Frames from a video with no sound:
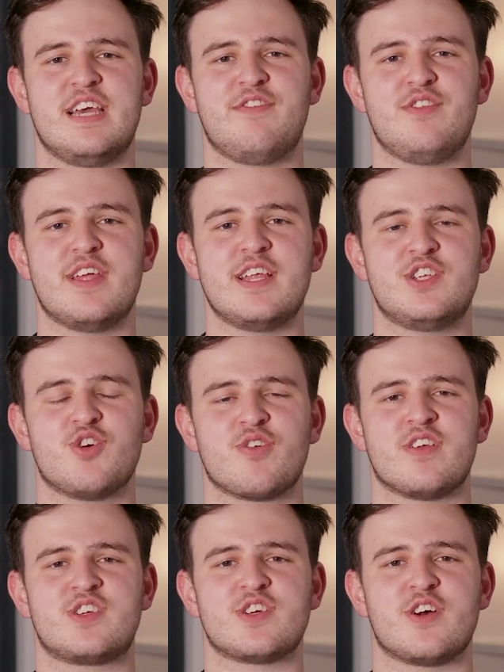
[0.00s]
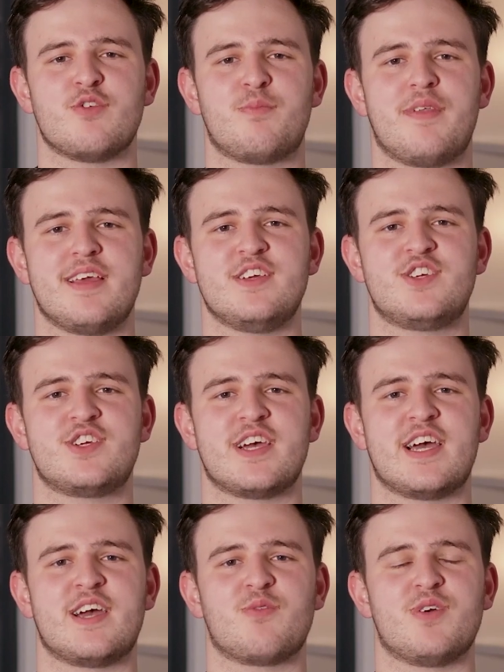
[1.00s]
If you did enjoy the show, please
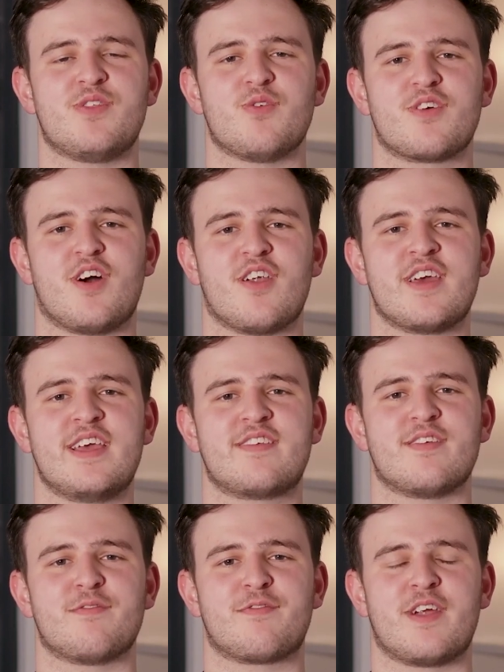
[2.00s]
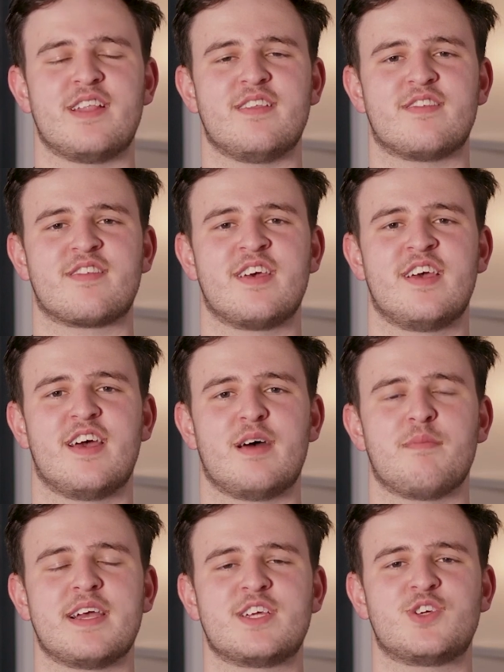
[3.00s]
share with your colleagues and friends,
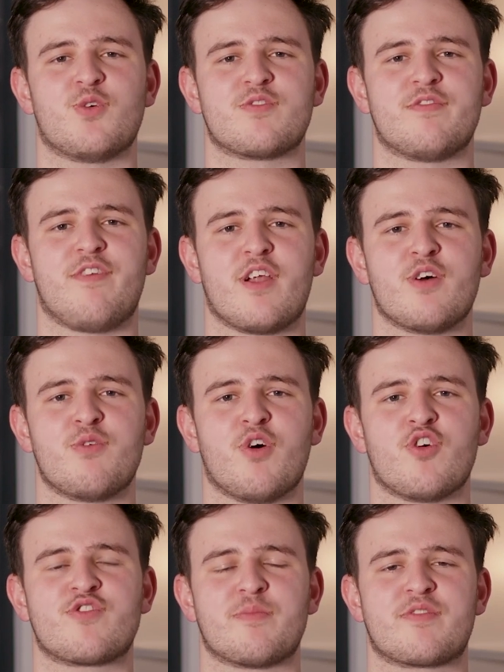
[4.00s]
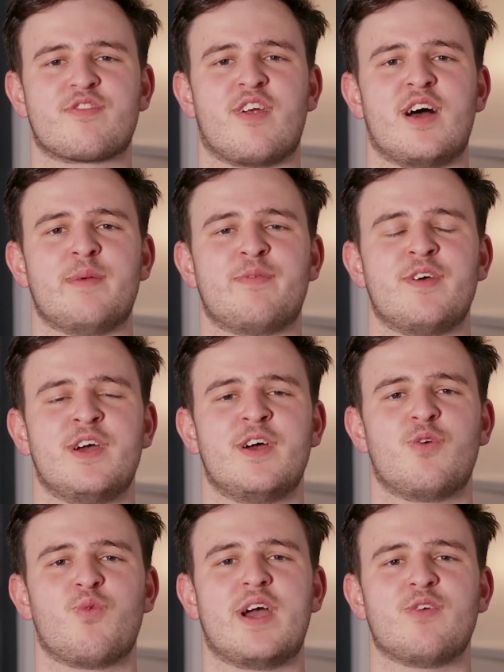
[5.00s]
and make sure to follow or subscribe
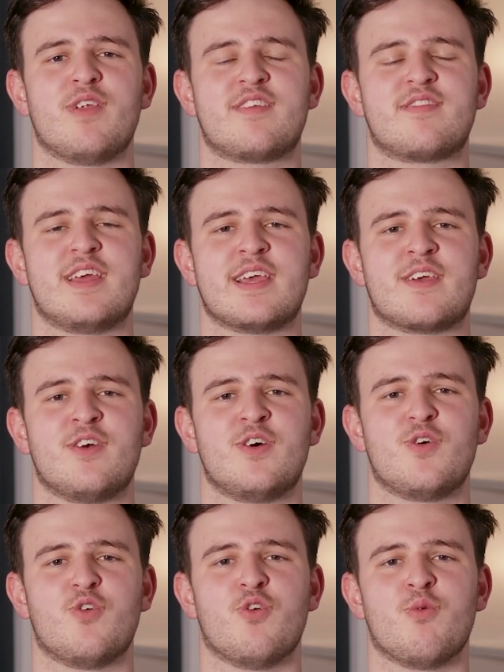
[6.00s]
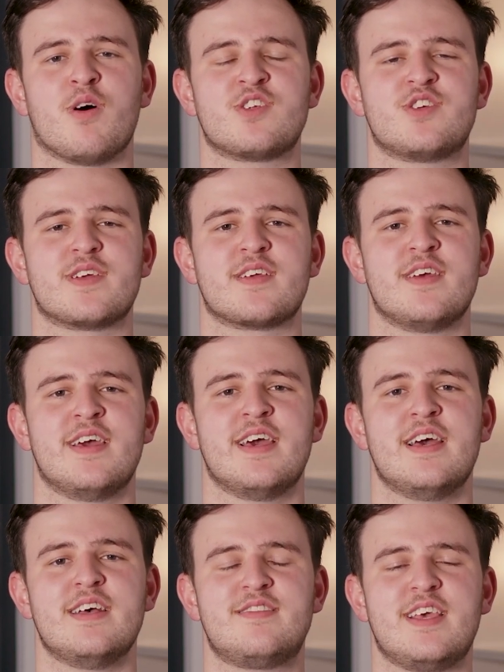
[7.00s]
where you're listening or watching.
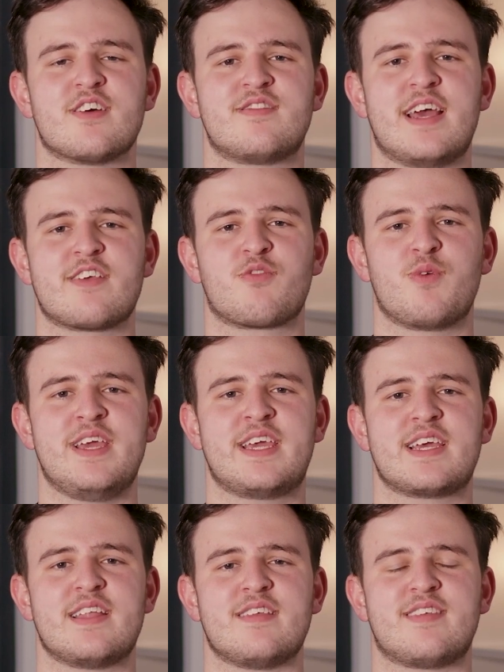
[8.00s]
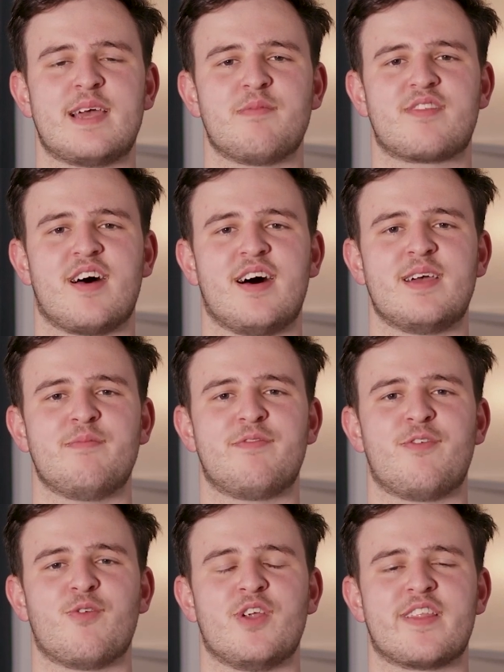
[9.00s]
See us next week at the same time
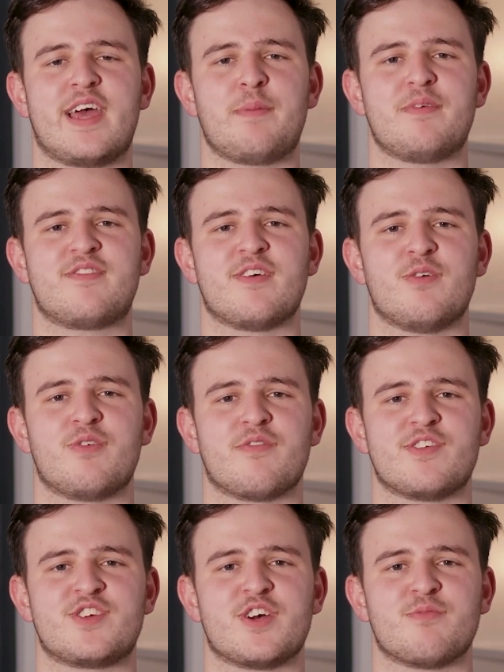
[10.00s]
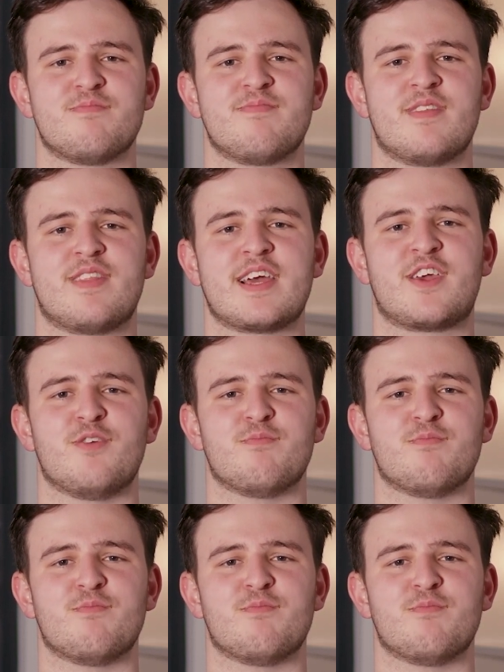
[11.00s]
for another episode of the show. Thank you.